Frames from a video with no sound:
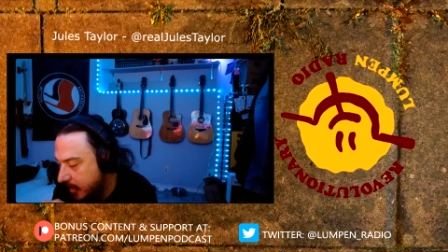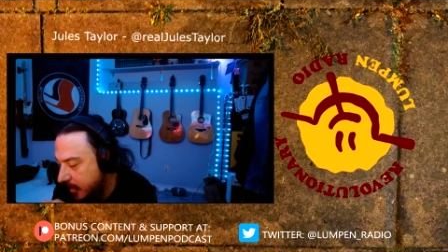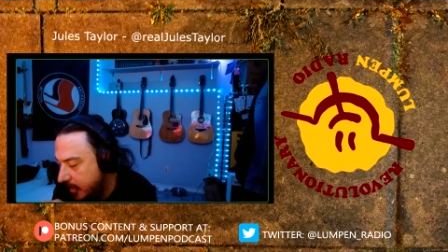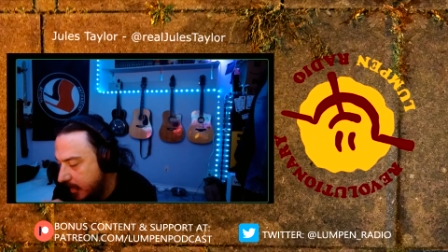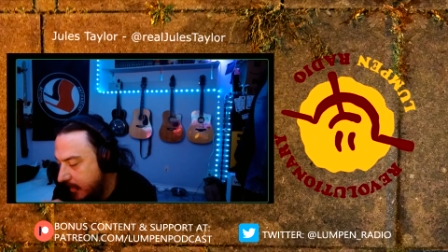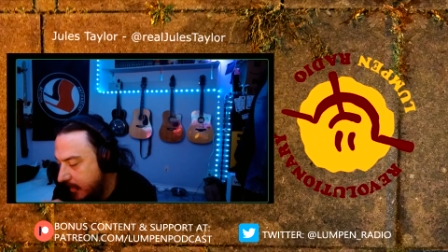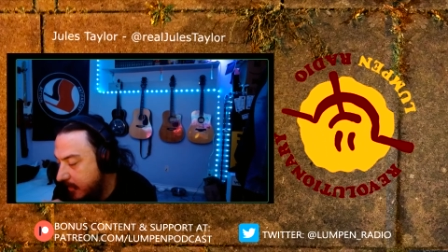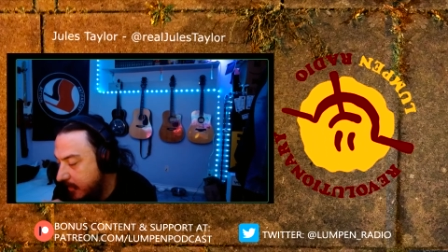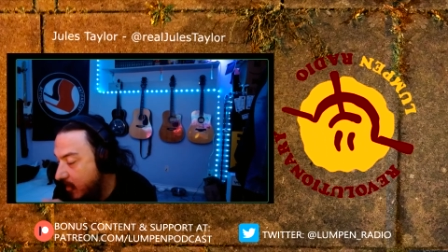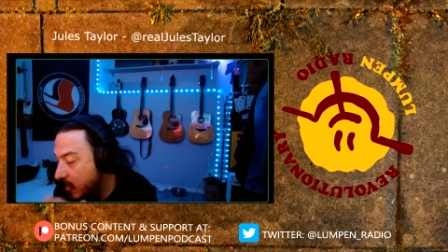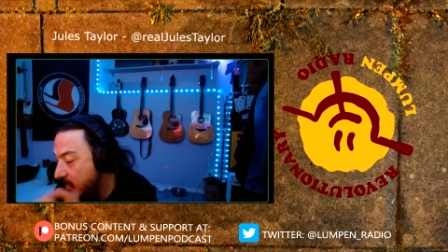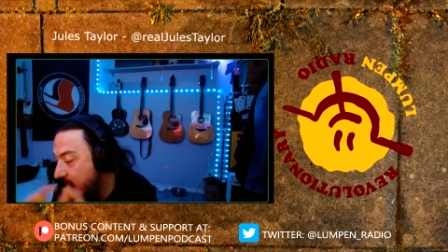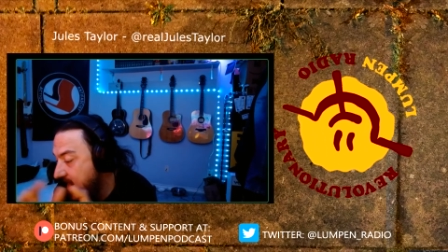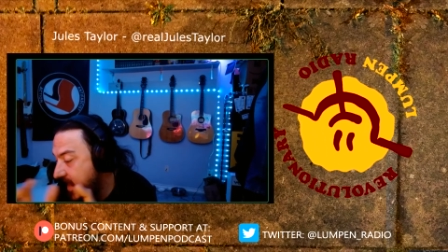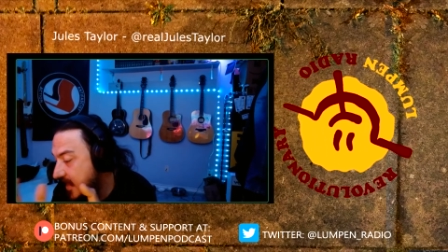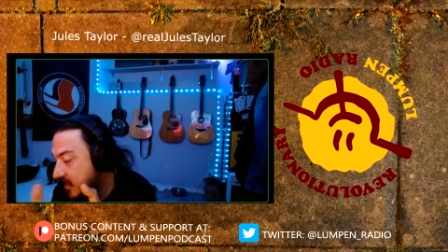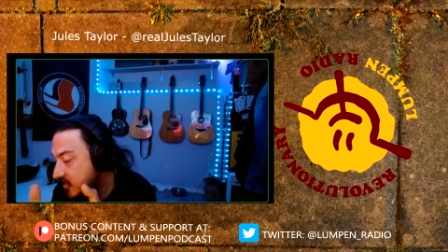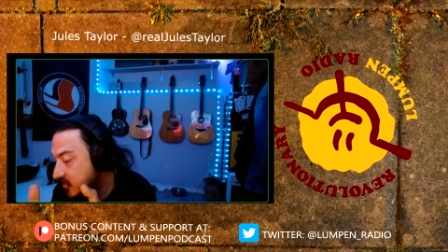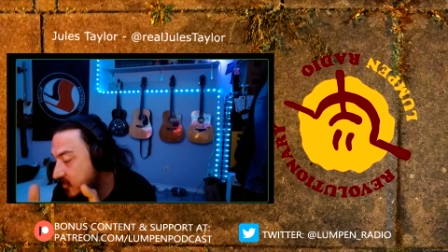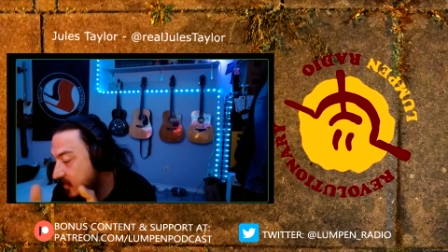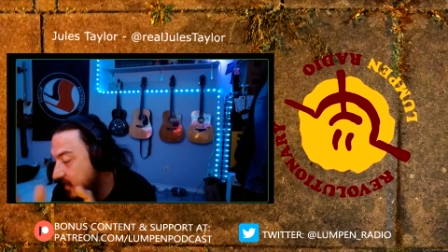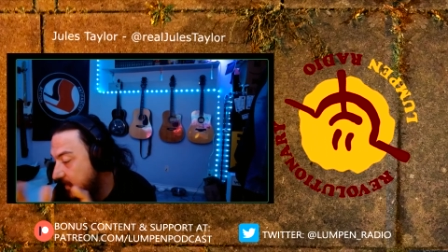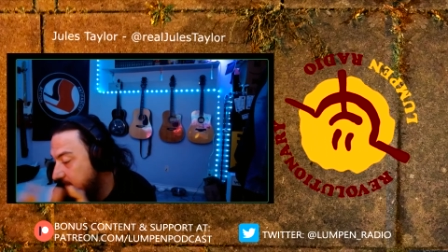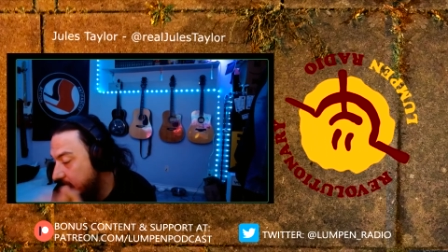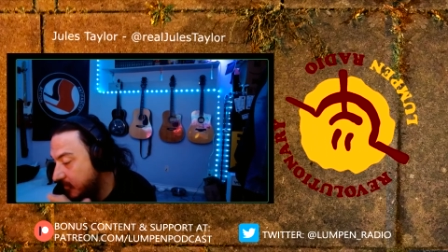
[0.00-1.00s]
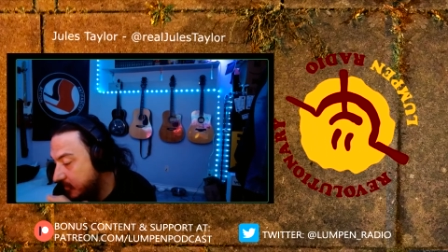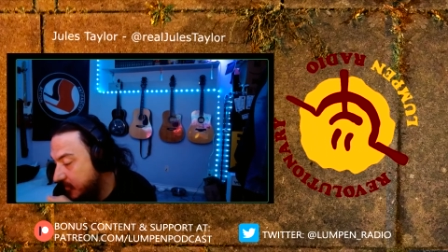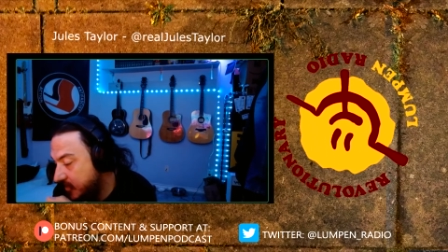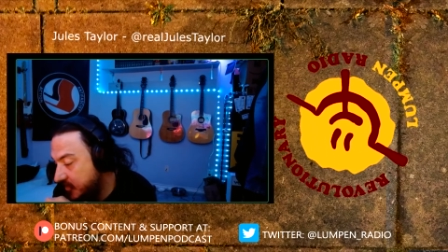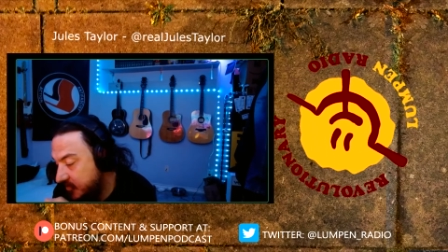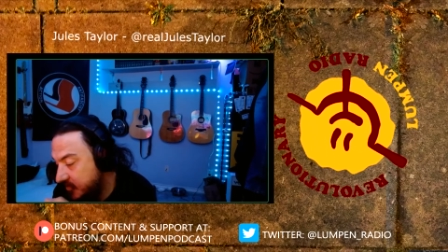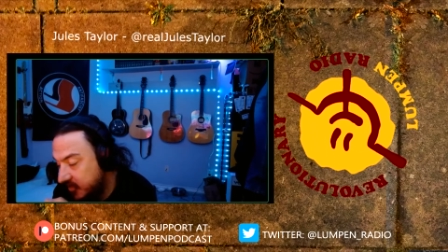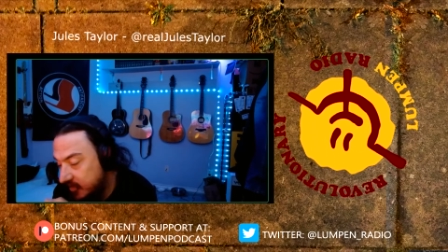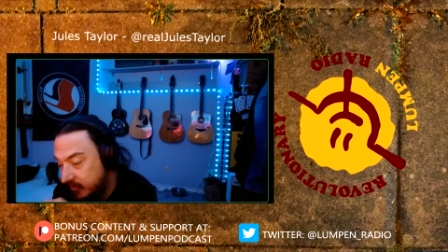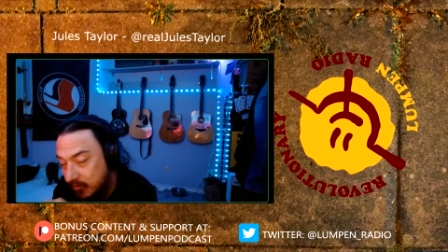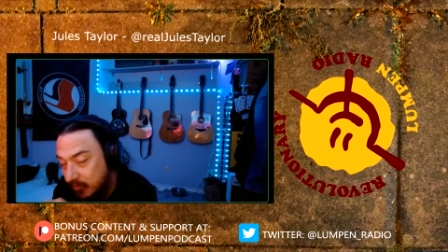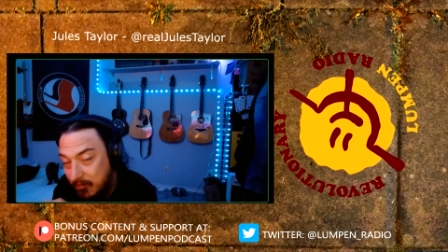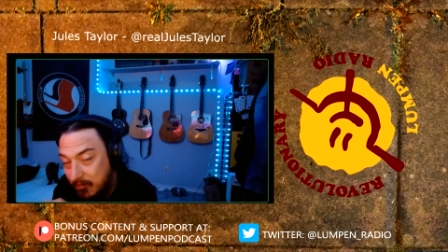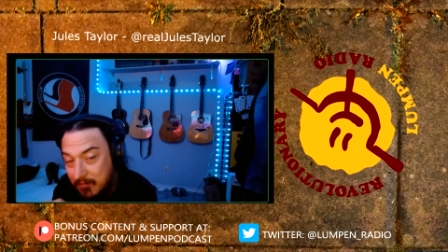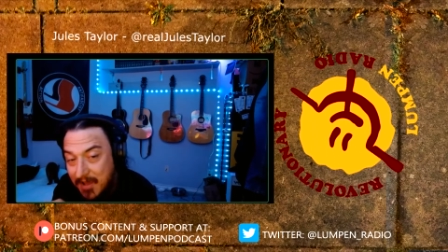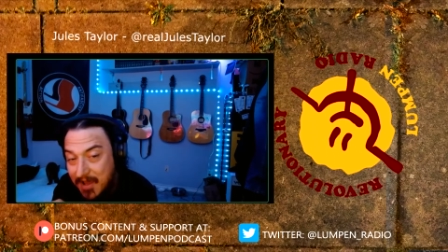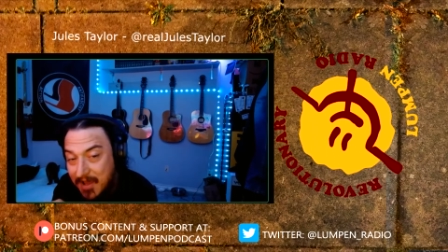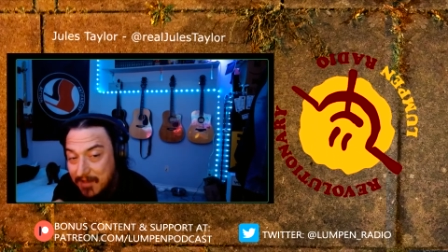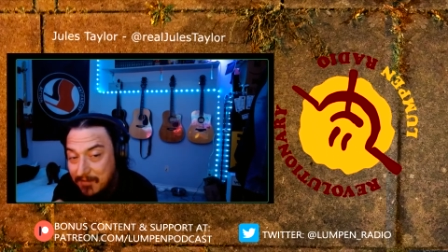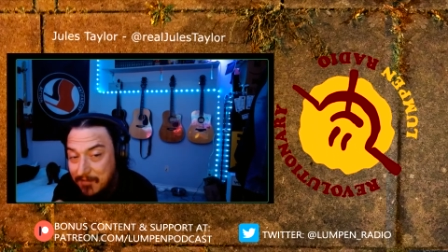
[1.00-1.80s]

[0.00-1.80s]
and all that is optimistic. But man,